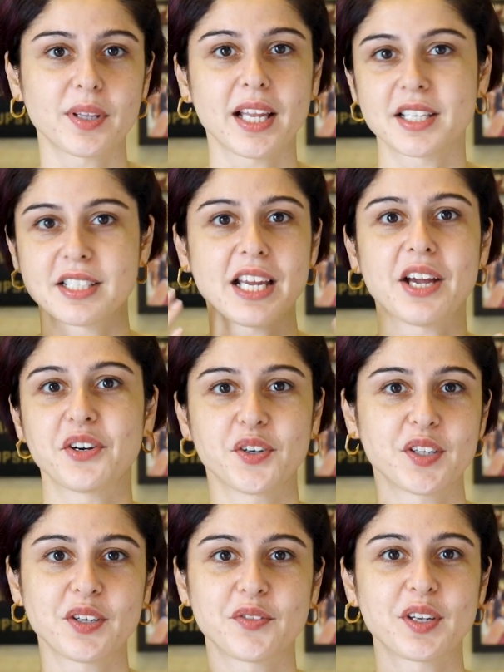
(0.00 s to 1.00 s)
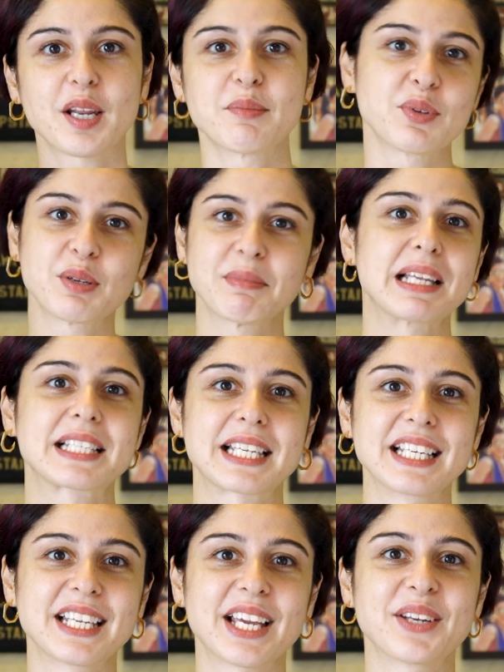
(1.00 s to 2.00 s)
That's the irony of it. I'm doing my
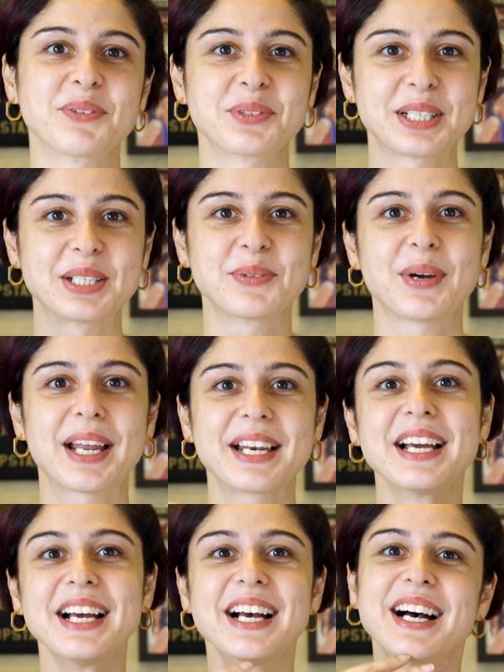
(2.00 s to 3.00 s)
skincare routine when